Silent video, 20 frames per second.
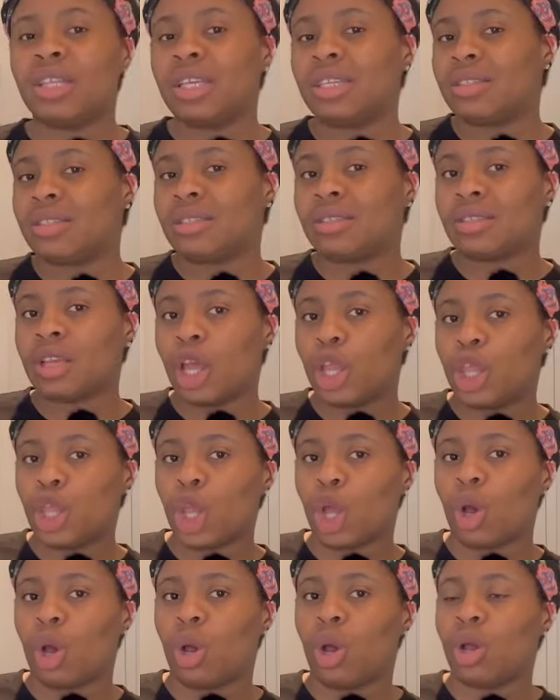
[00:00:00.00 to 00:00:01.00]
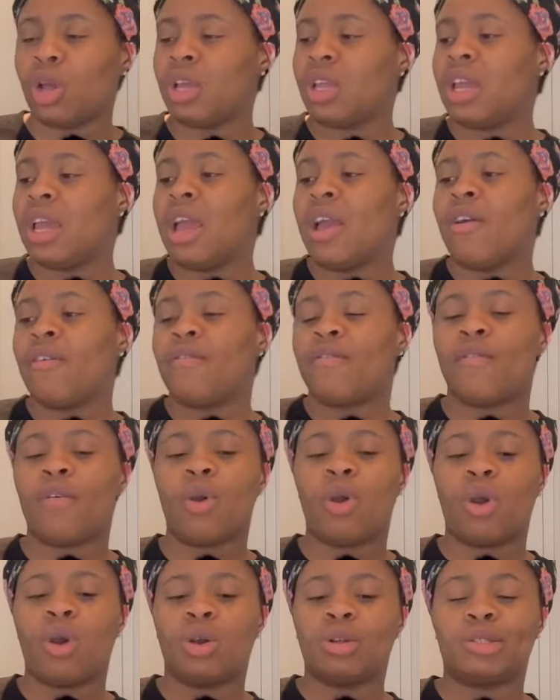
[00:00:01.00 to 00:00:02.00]
this now
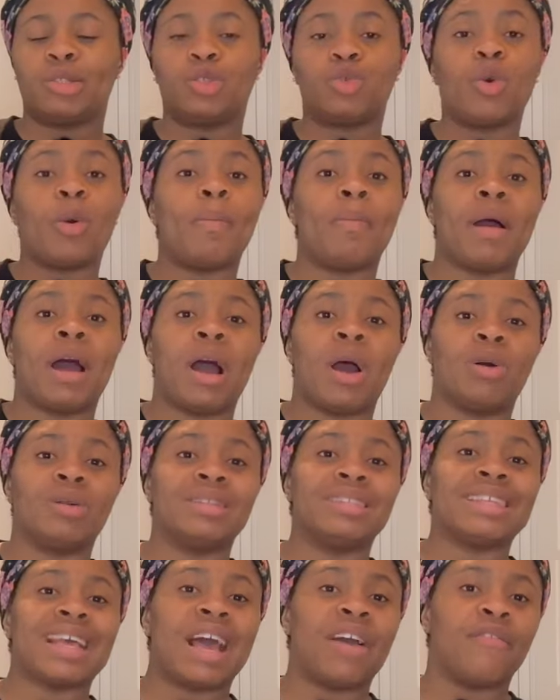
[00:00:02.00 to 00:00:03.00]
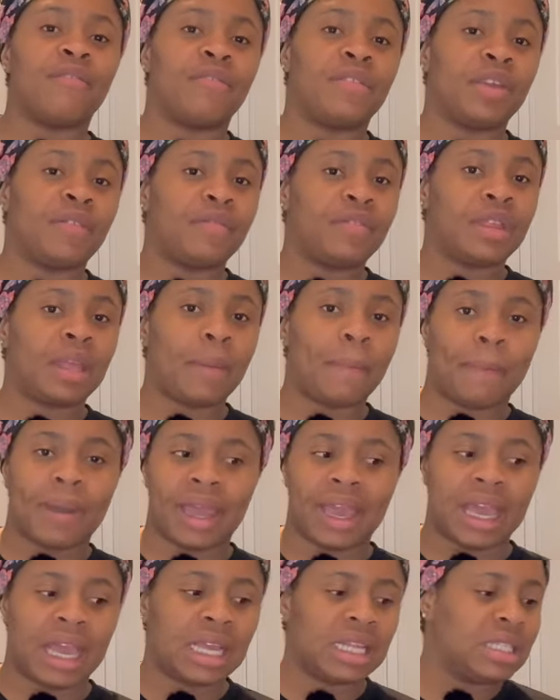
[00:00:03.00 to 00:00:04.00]
for
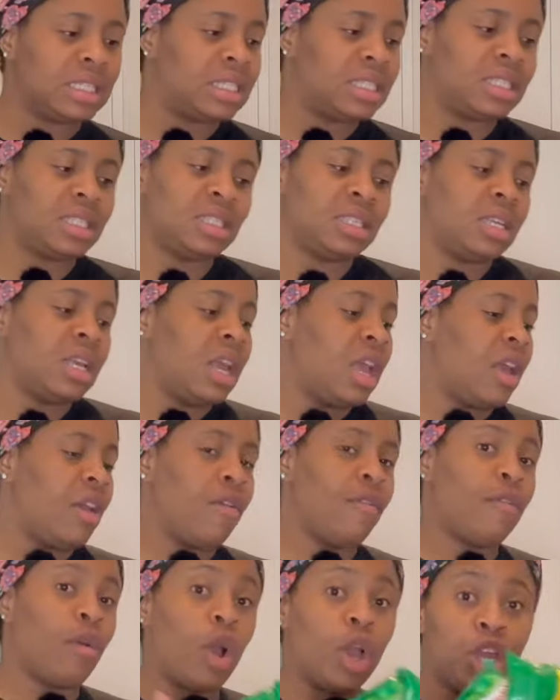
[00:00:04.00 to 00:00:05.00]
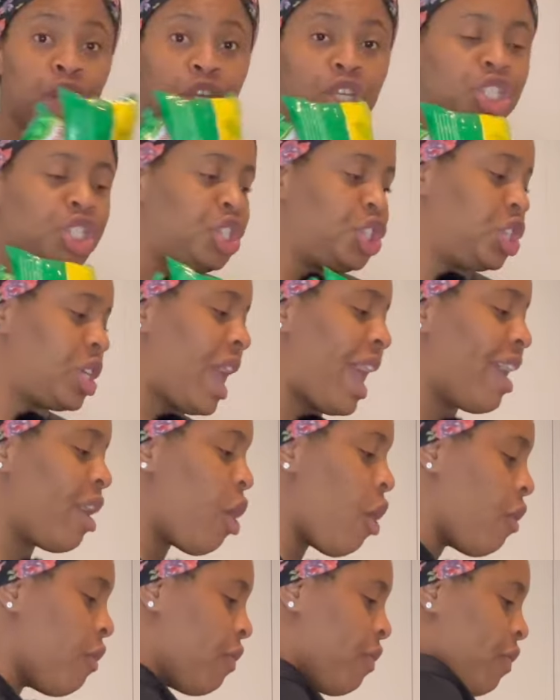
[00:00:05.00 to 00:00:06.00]
£2.50 for each. I
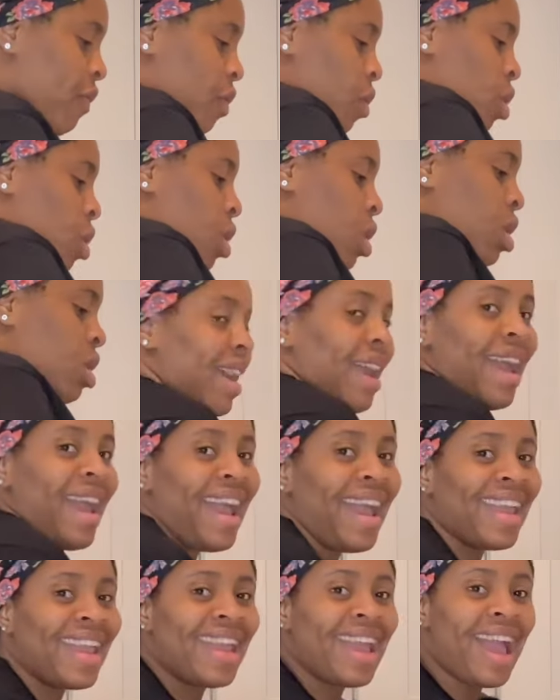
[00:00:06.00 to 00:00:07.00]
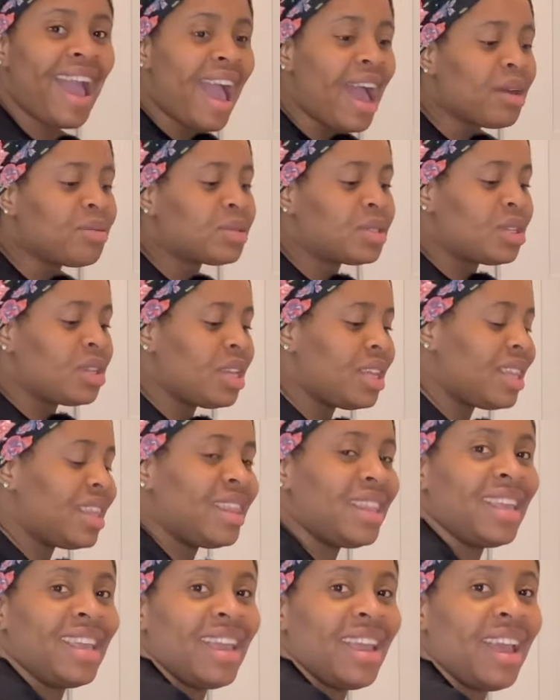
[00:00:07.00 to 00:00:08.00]
got four. I
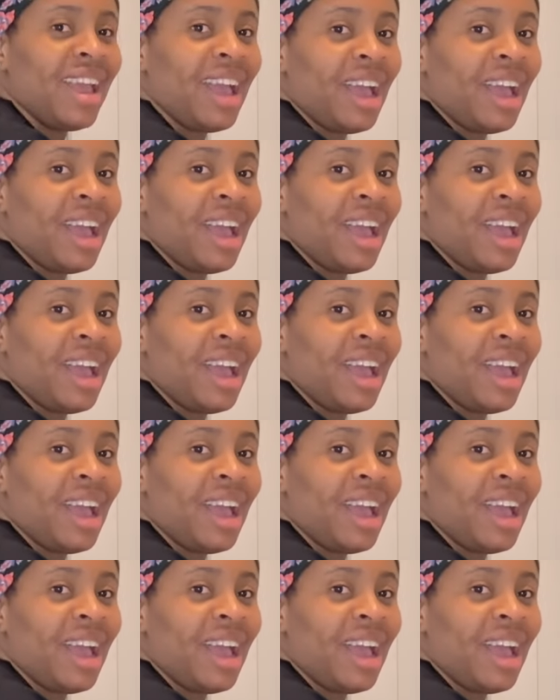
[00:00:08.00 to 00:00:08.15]
absolutely